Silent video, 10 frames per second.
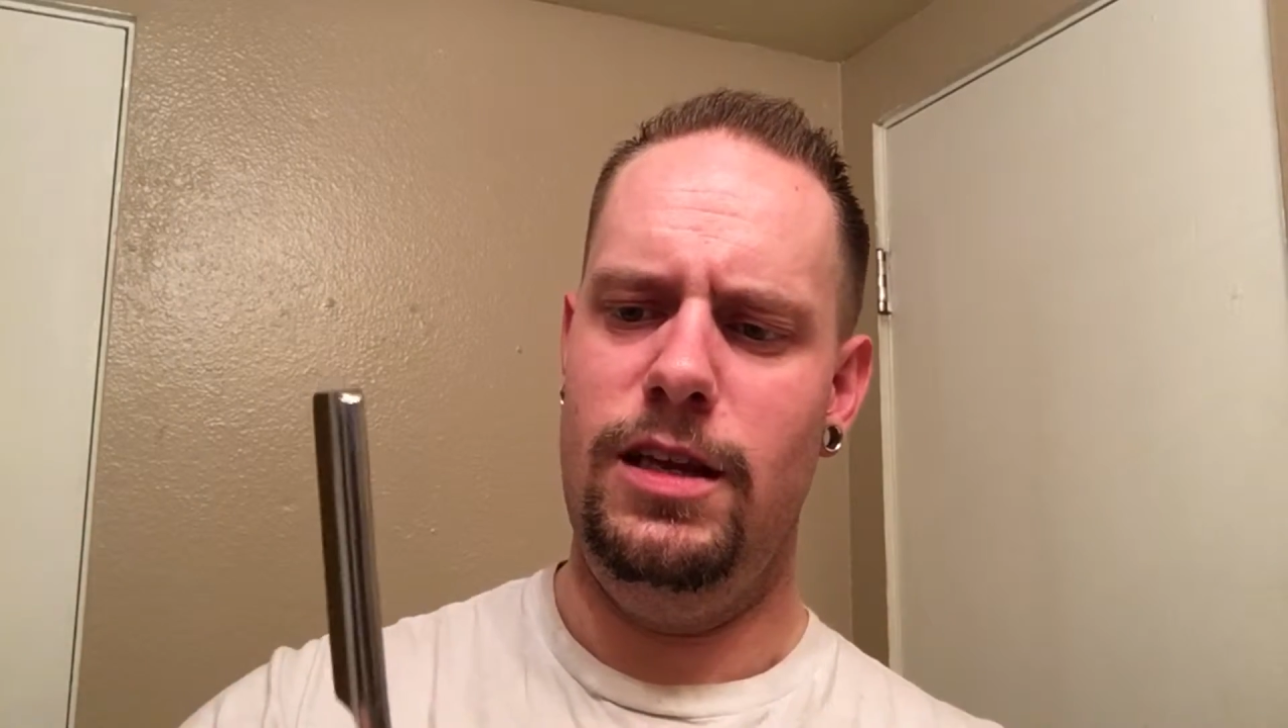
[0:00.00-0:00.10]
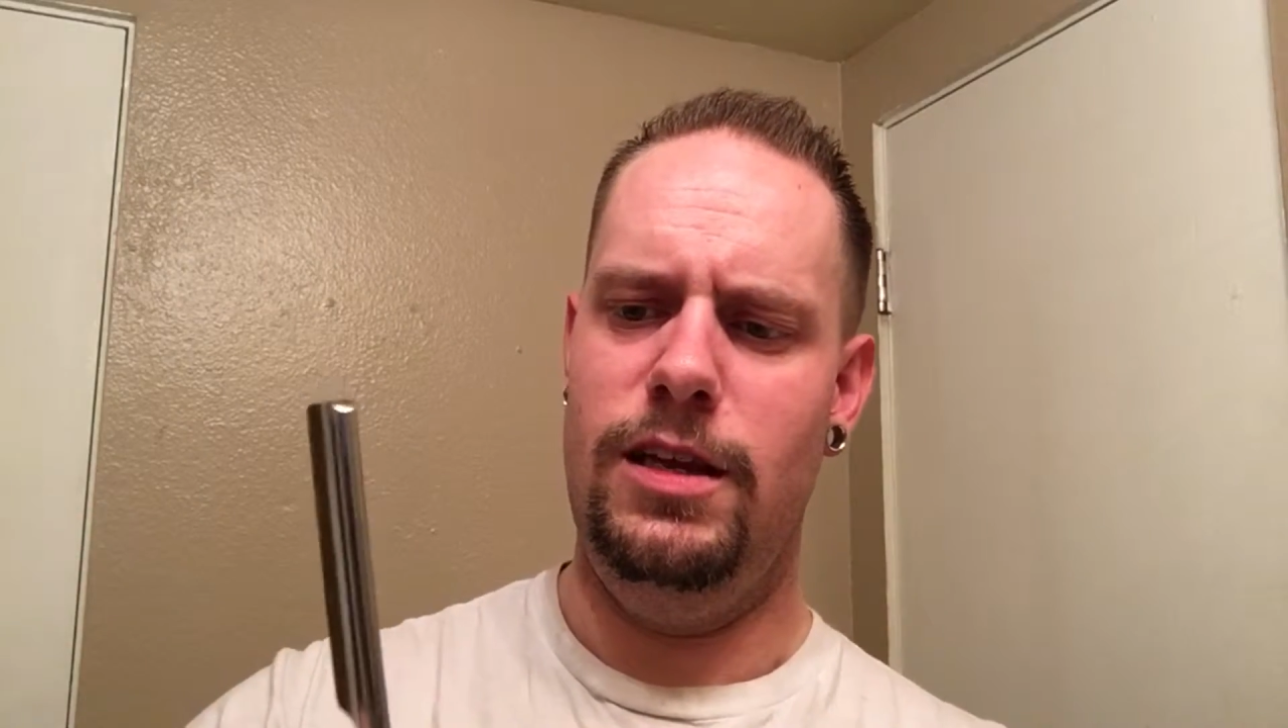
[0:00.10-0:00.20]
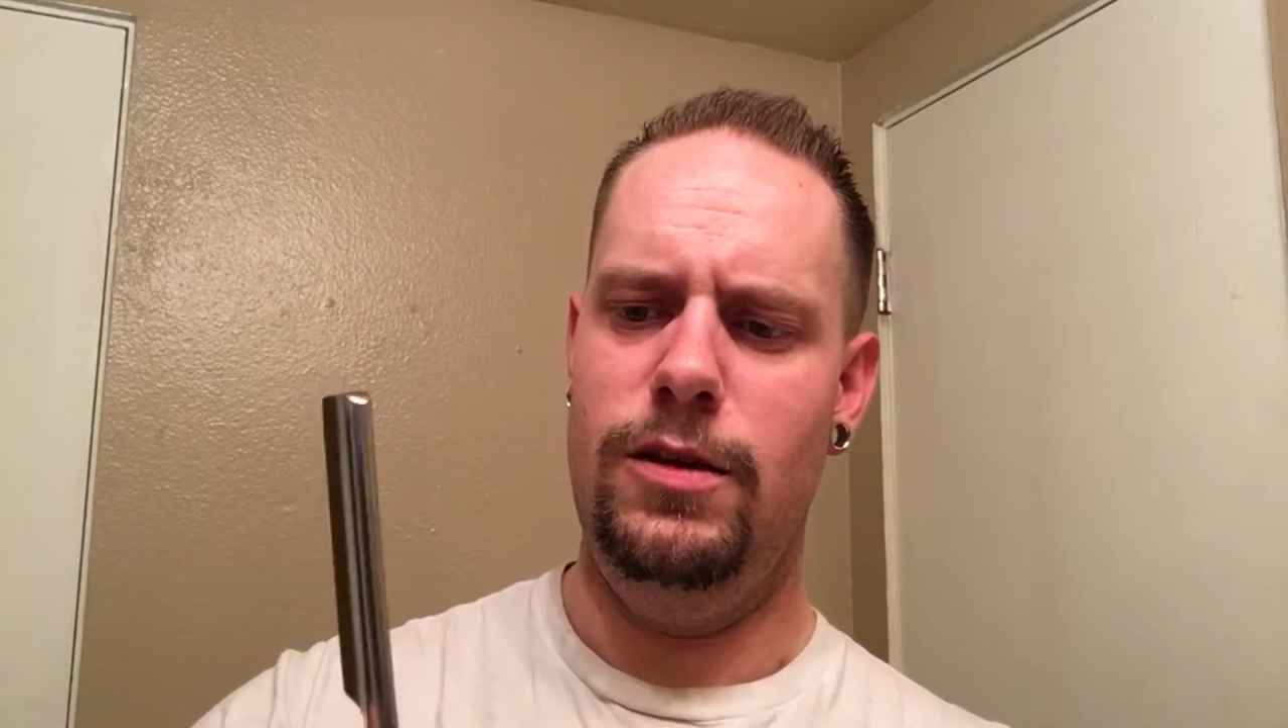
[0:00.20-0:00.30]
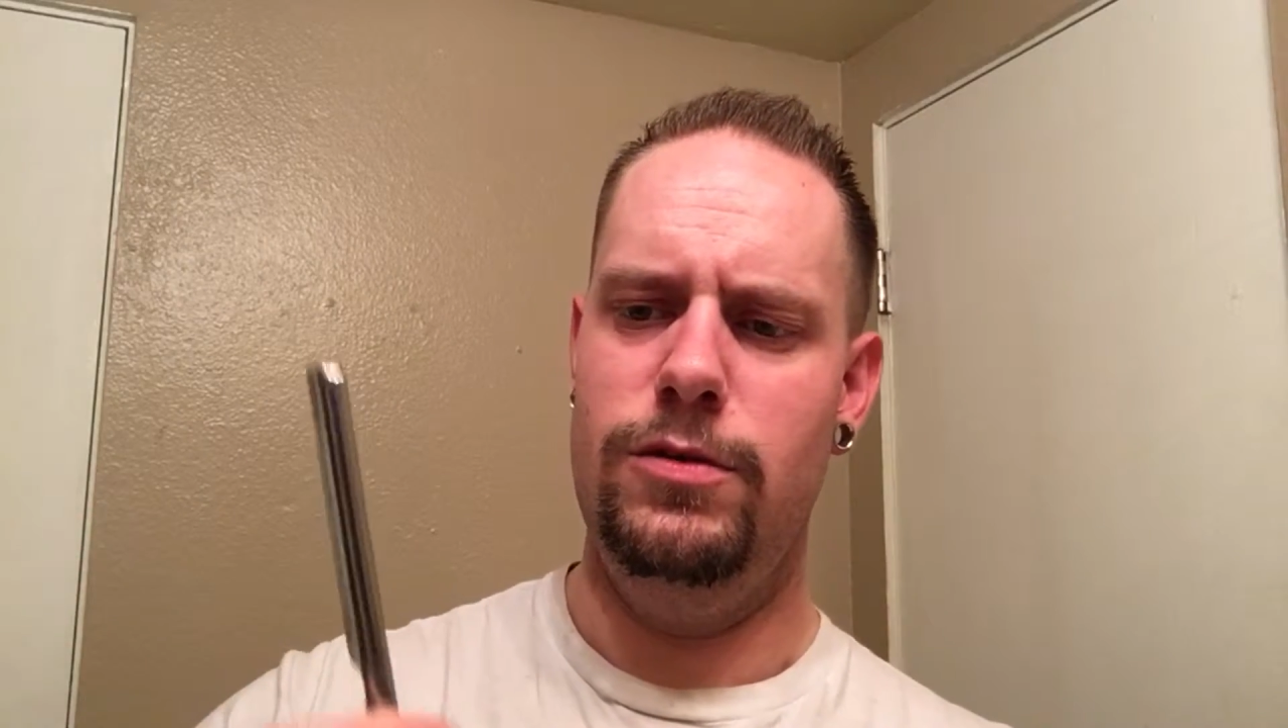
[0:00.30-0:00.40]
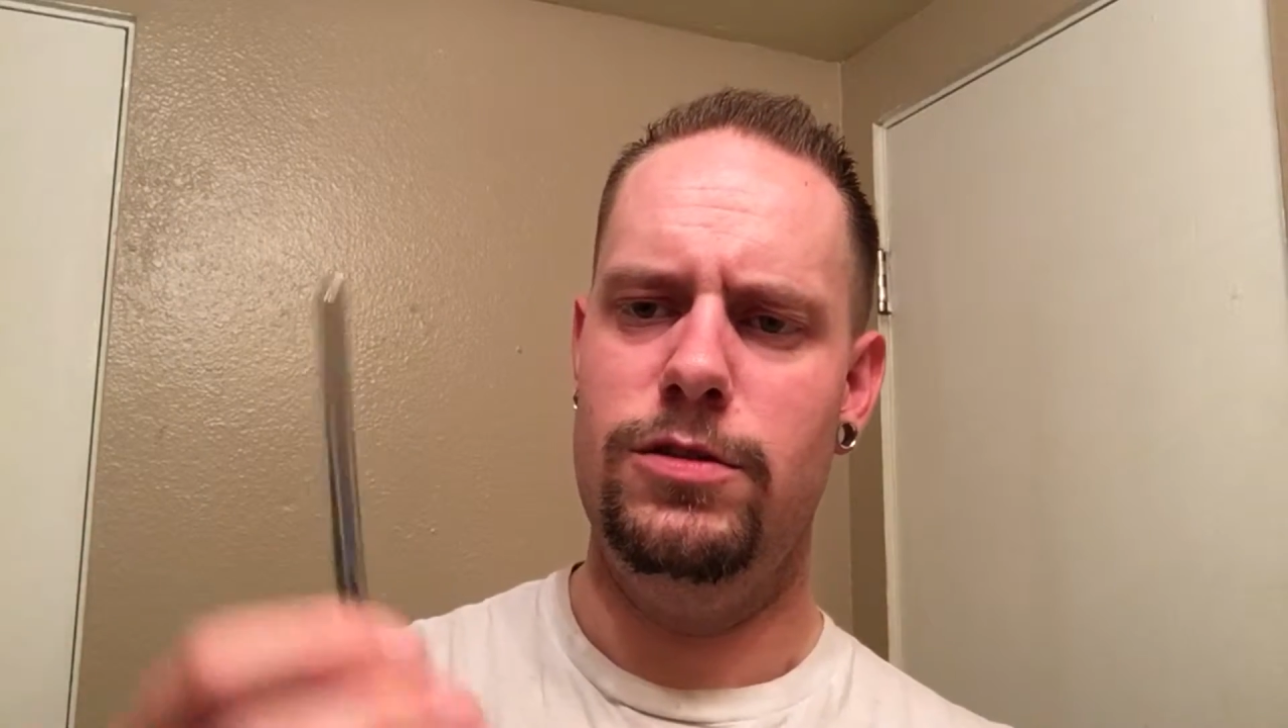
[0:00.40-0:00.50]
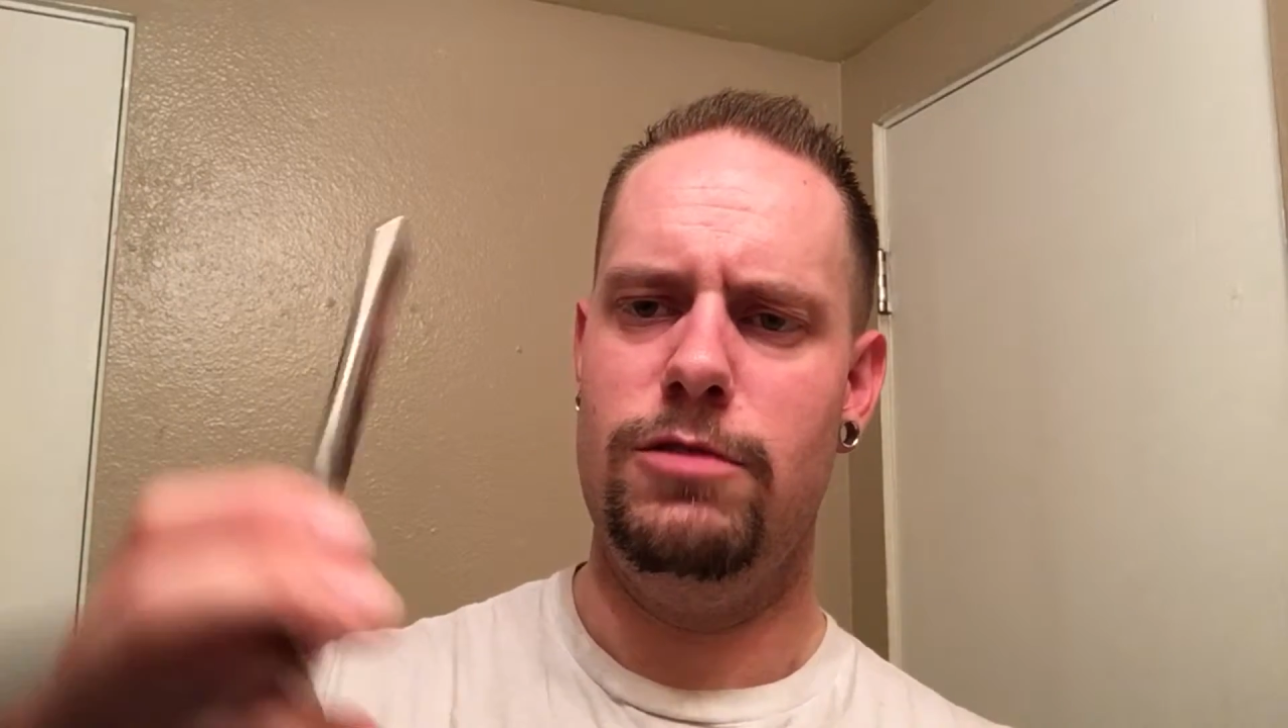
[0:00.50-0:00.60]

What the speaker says: huge